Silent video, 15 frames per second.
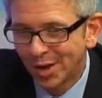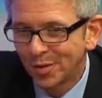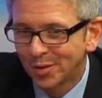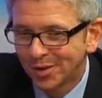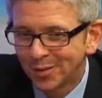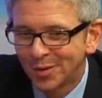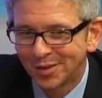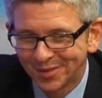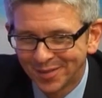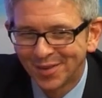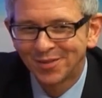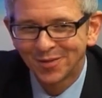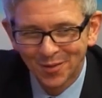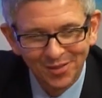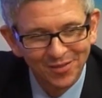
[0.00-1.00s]
Well,
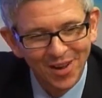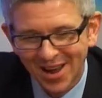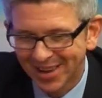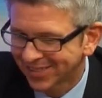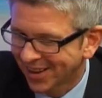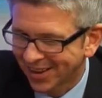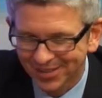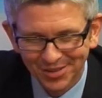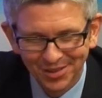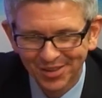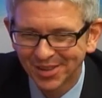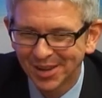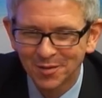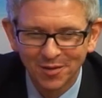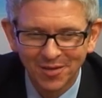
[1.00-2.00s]
we've had that sort
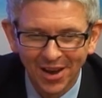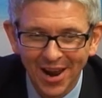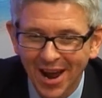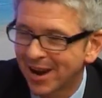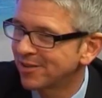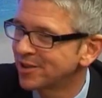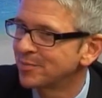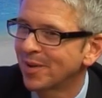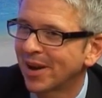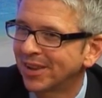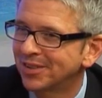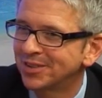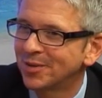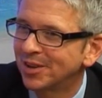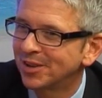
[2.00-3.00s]
of thing. We've had Irish
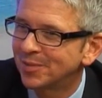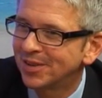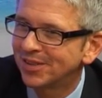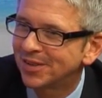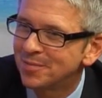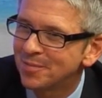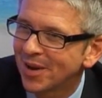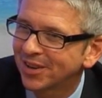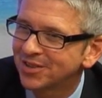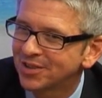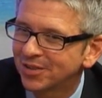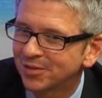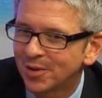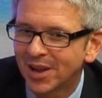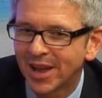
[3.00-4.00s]
bands when it's been St
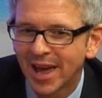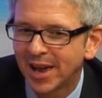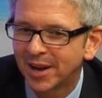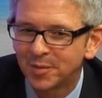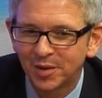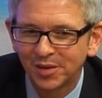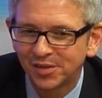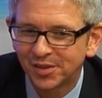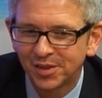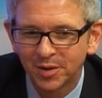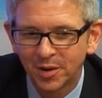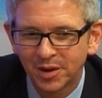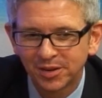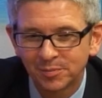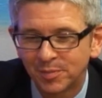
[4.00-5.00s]
Patrick's weekend. I mean,
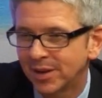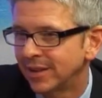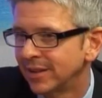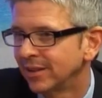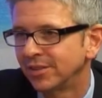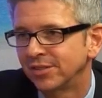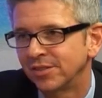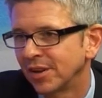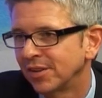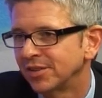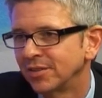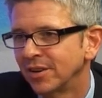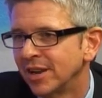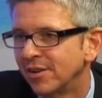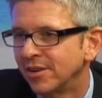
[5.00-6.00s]
certainly when it's Beatles
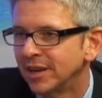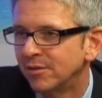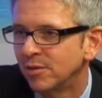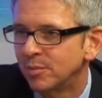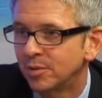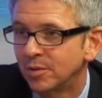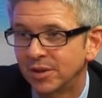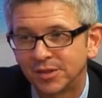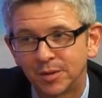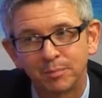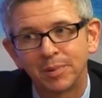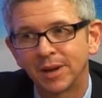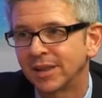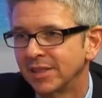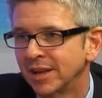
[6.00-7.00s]
Festival here in Liverpool, it's a
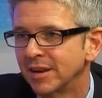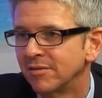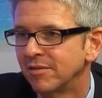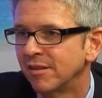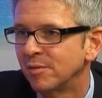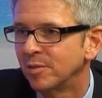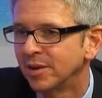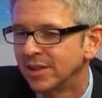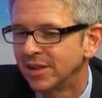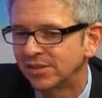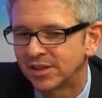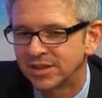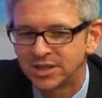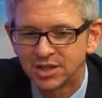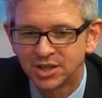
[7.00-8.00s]
big thing for everybody in the
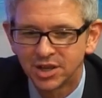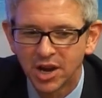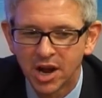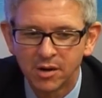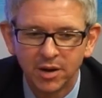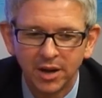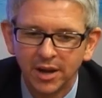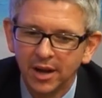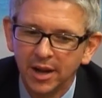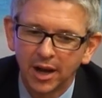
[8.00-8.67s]
city, as you know.